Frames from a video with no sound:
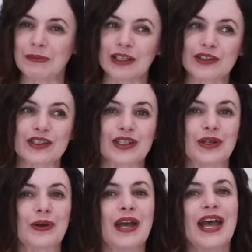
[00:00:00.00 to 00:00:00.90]
meal
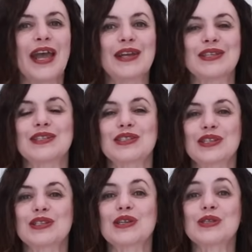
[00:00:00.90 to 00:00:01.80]
too. It's
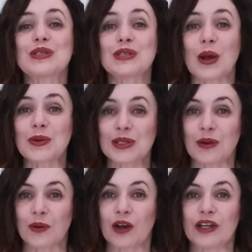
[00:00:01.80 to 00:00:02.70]
just so
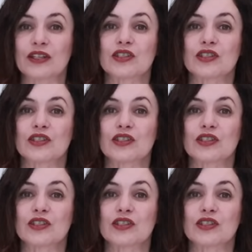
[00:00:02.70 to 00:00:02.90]
good.